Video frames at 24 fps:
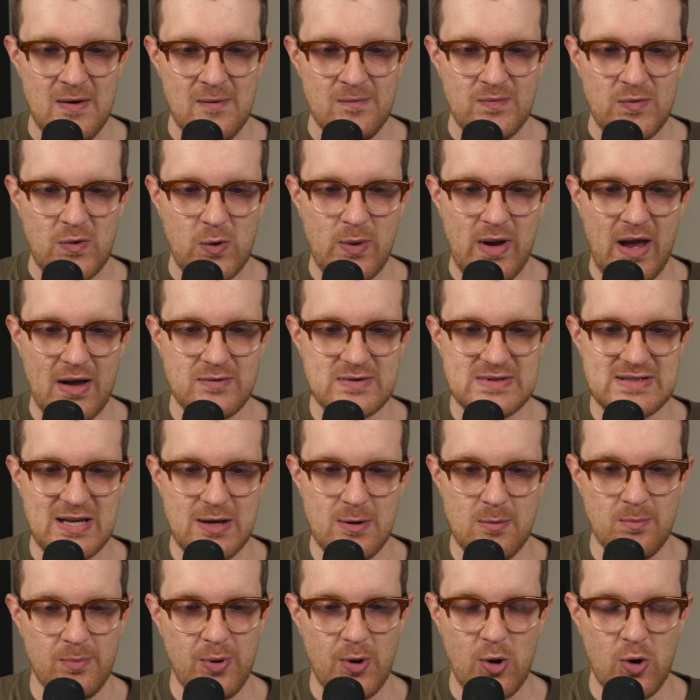We have a
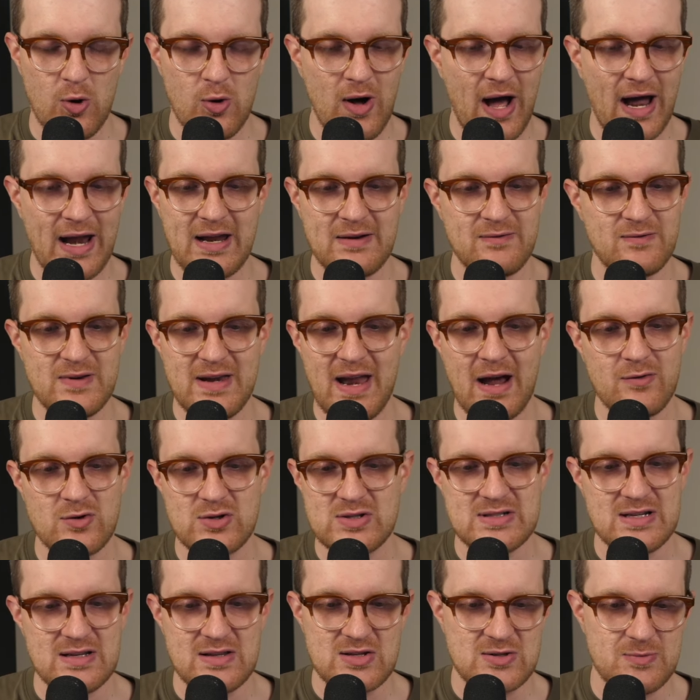Timpole. I've never
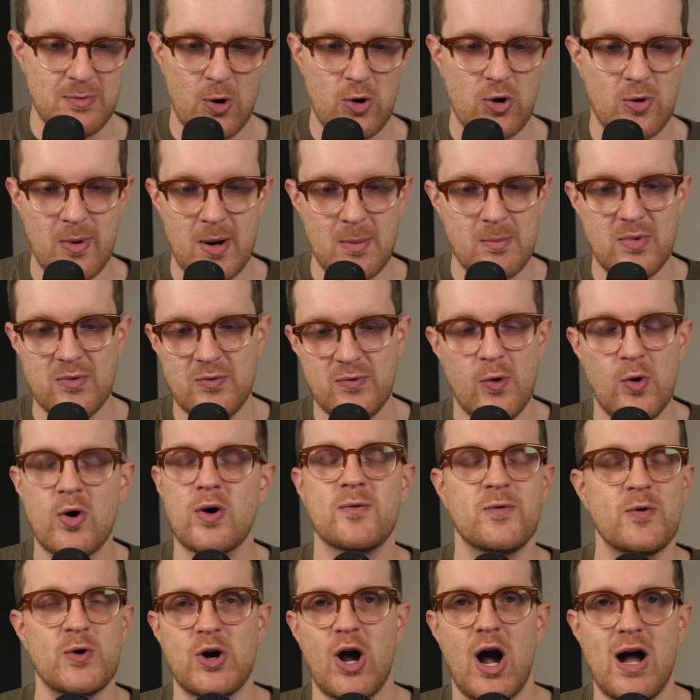seen this Pokemon
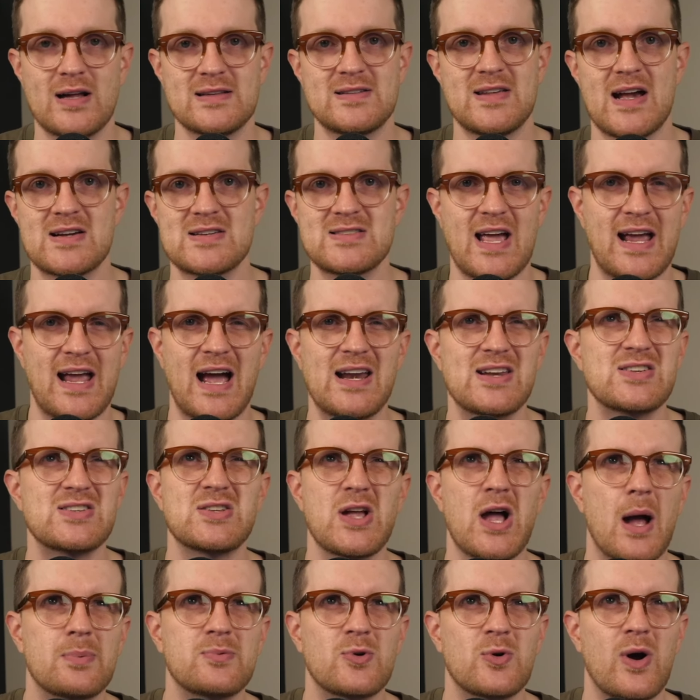before. For context, I kind of
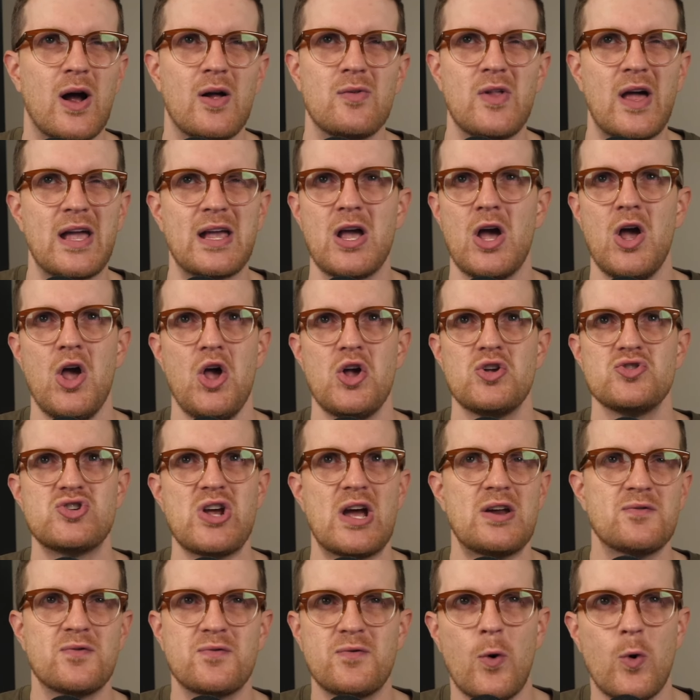stopped around
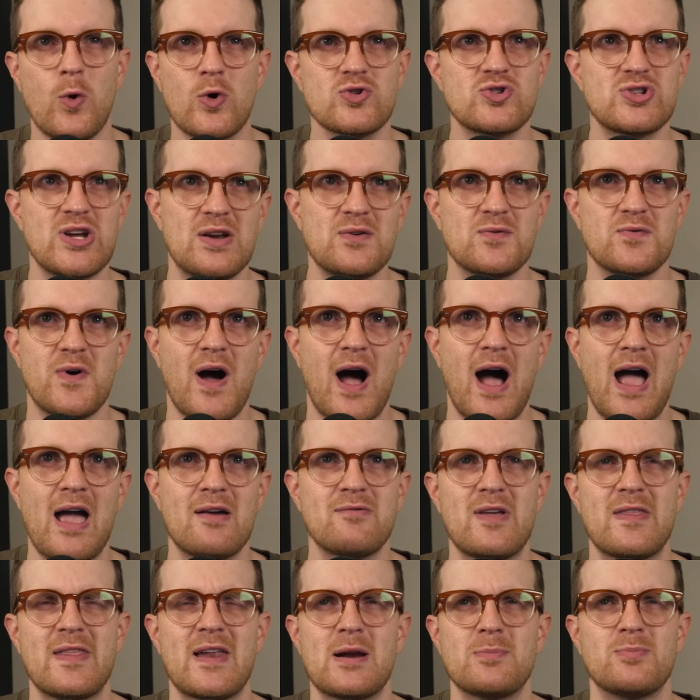Gen 4, Gen
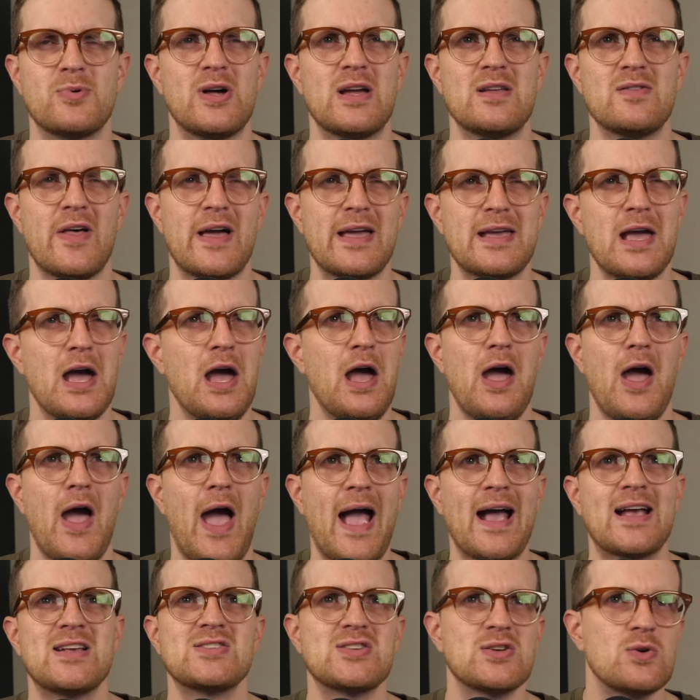5, and then I played
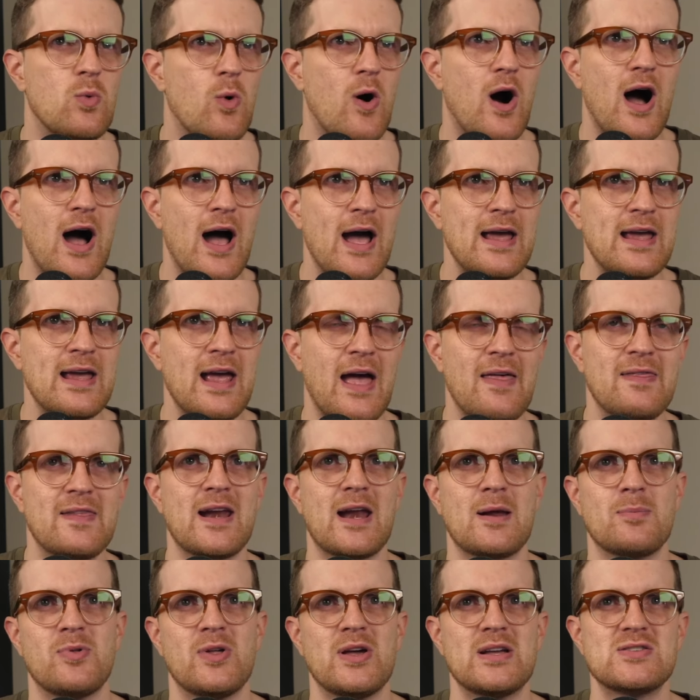X and Y, and then
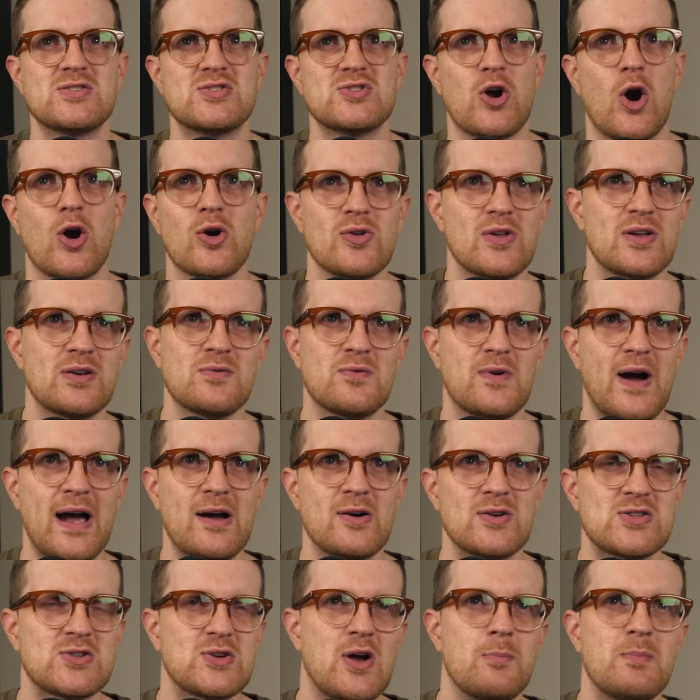I played Scarlet and
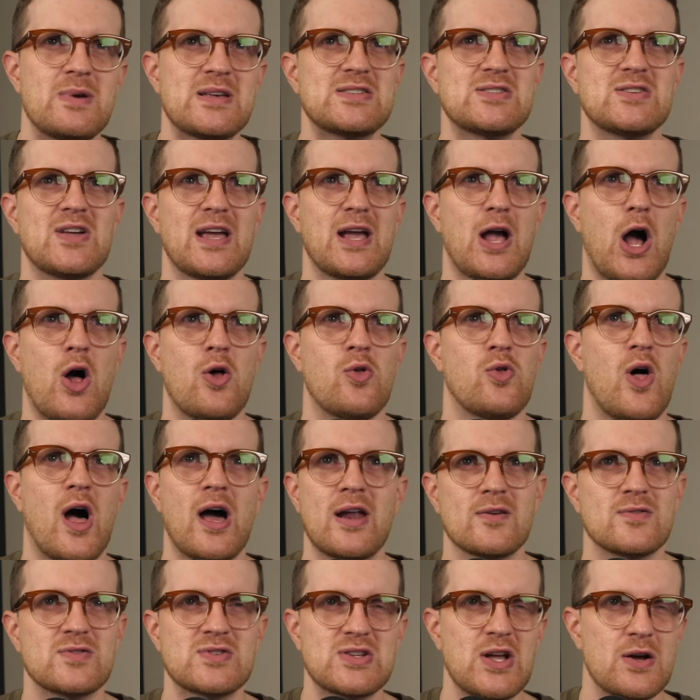Violet, so I missed a
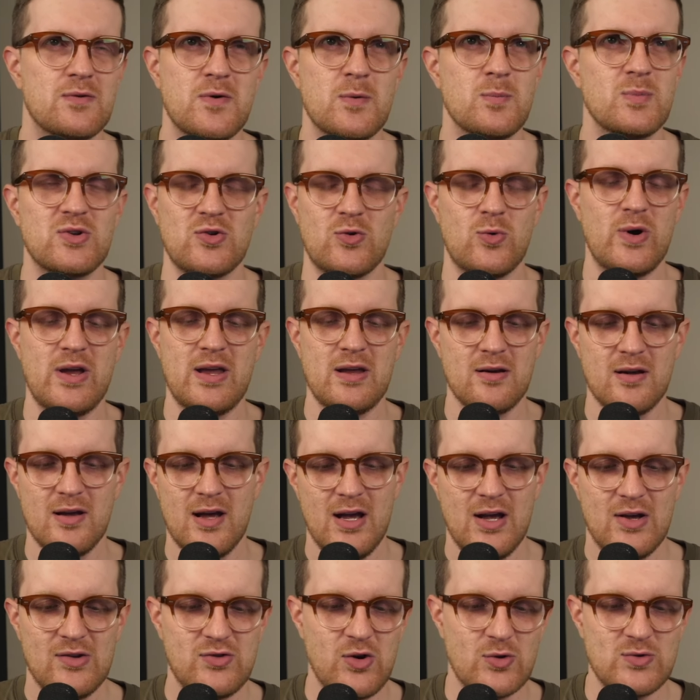lot of stuff in between.
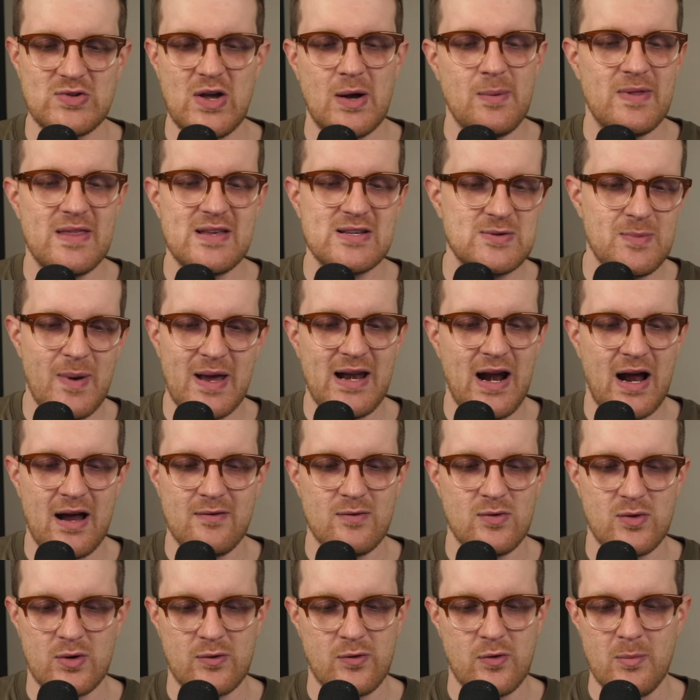So some of these may not
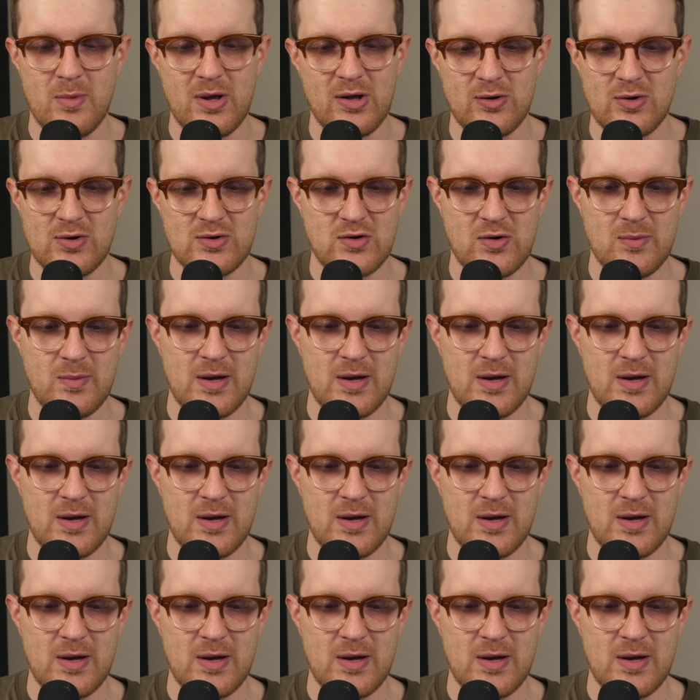even look familiar to me,